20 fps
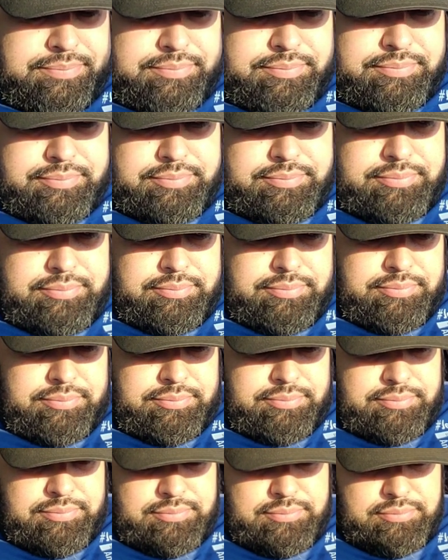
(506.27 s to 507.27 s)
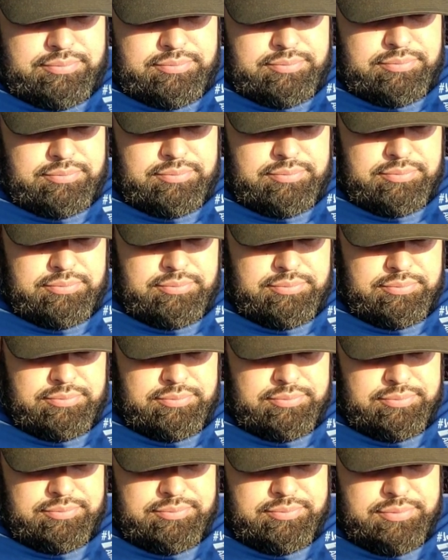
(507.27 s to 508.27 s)

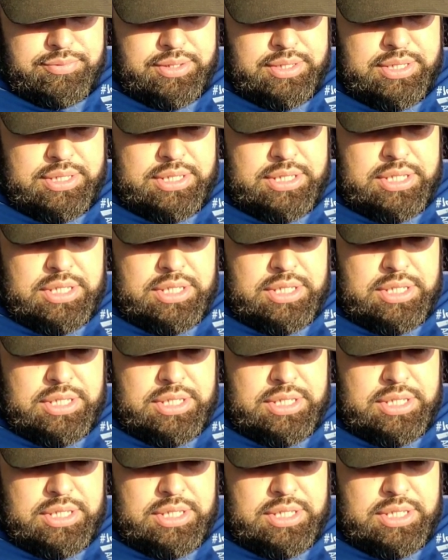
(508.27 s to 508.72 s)
(silence)